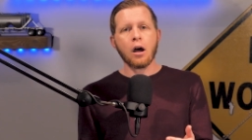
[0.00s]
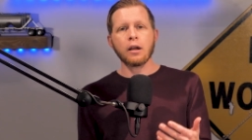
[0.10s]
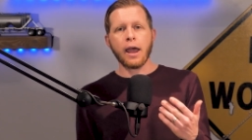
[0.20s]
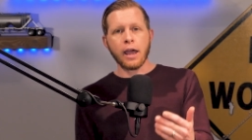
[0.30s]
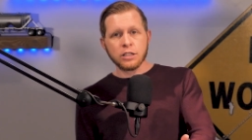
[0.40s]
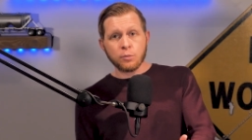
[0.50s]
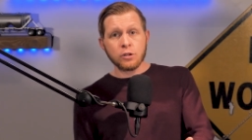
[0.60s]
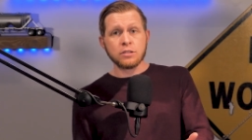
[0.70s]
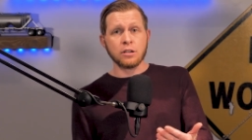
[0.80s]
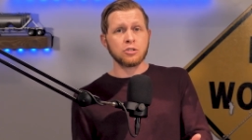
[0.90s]
Our
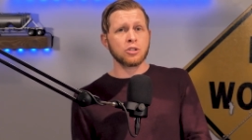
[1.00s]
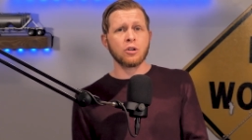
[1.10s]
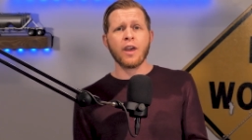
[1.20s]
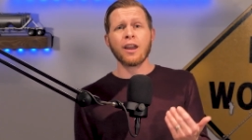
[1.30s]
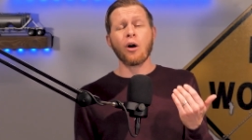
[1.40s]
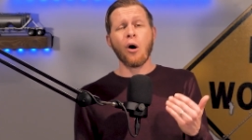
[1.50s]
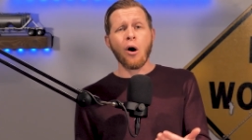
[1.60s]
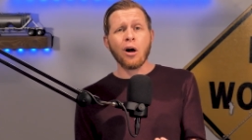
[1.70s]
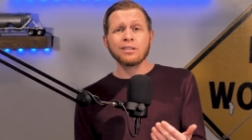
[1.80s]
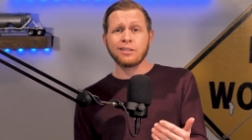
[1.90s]
experts ensure that
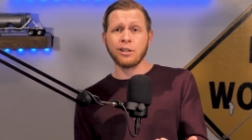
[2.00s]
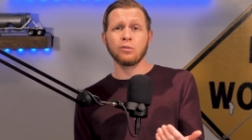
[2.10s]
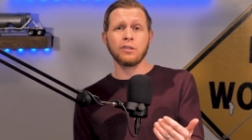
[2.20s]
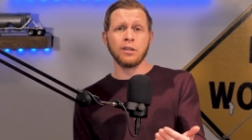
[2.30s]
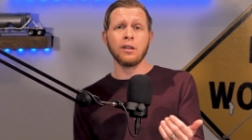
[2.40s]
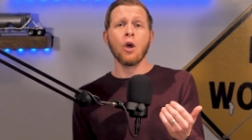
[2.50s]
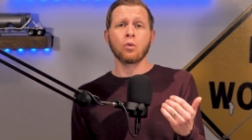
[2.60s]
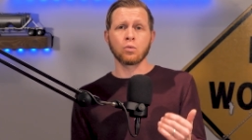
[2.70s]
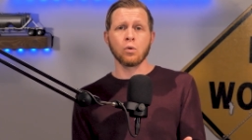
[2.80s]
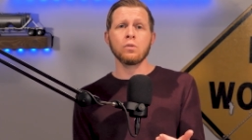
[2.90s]
all DOT
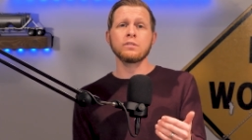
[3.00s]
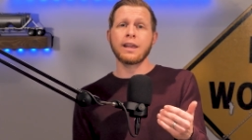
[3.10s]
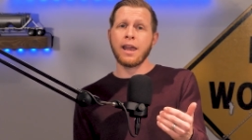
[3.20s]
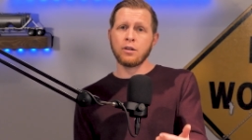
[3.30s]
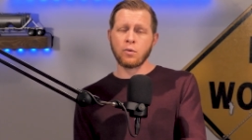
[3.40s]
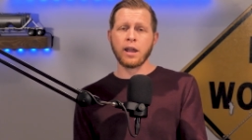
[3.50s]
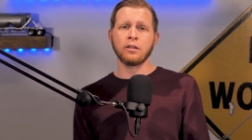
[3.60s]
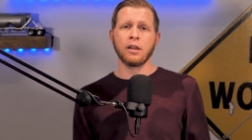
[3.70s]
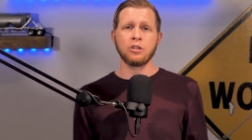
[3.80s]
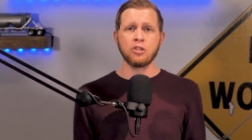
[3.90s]
rules and
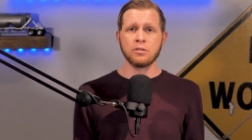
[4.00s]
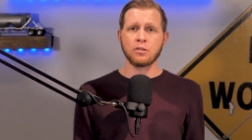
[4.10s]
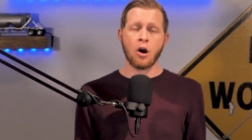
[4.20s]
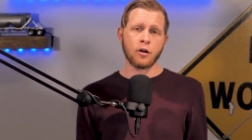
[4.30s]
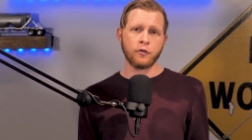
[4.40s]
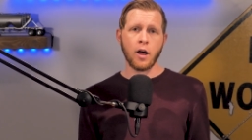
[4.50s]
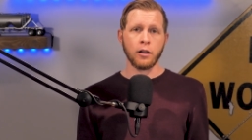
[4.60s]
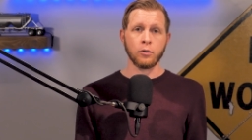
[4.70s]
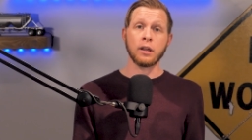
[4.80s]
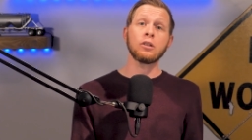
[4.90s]
regulations are followed,